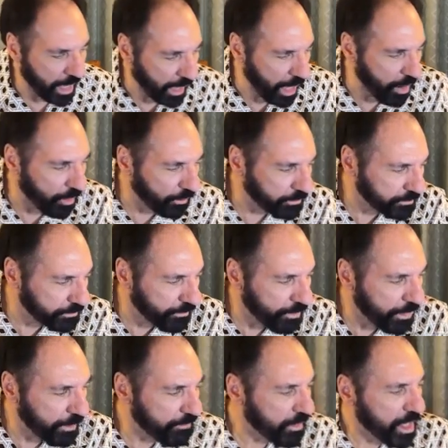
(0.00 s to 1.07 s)
Hello.
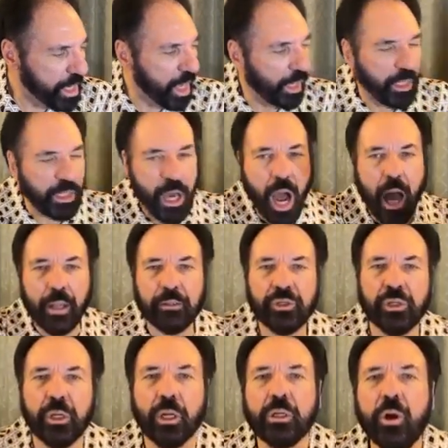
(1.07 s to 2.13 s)

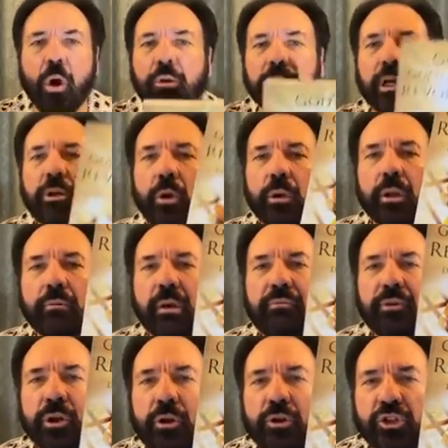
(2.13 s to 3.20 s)
God's golden glory
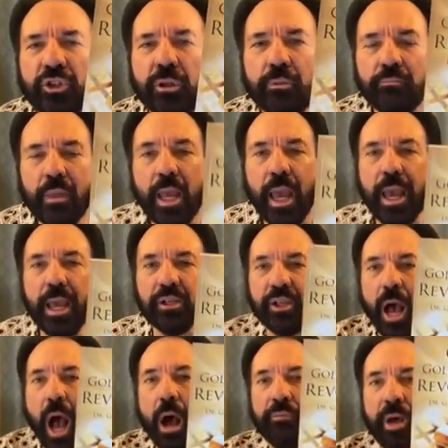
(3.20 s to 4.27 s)
revolution
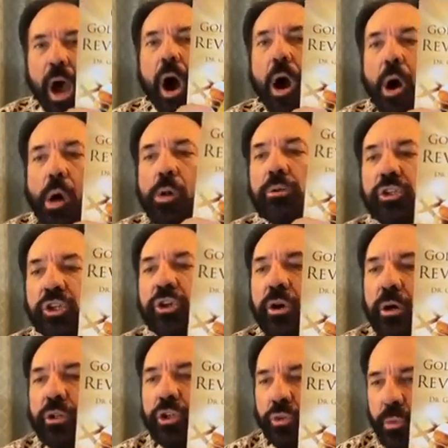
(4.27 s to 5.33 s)
is how the whole
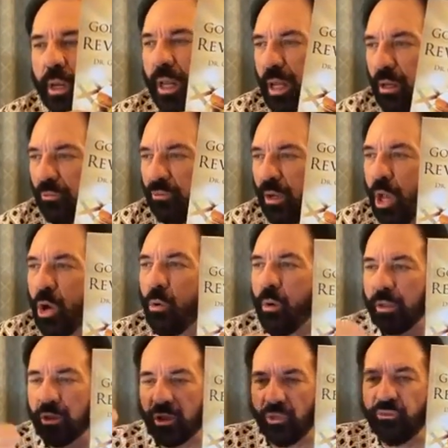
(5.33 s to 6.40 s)
church will live
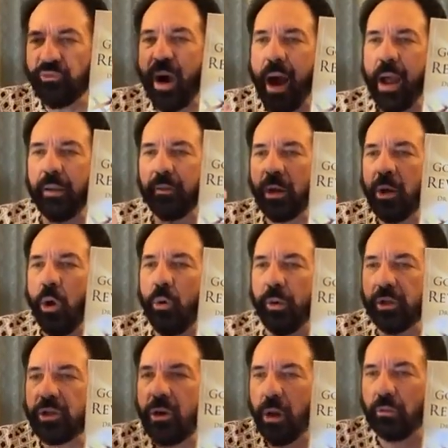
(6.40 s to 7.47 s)
once the fire and the
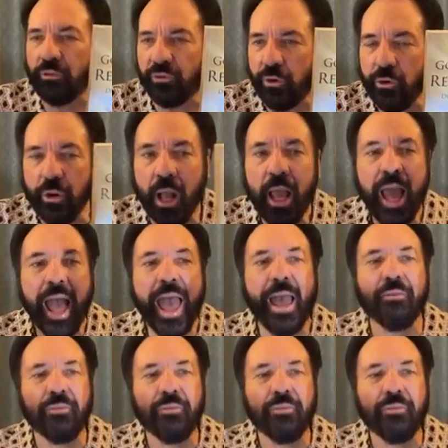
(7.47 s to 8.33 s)
glory is gone through,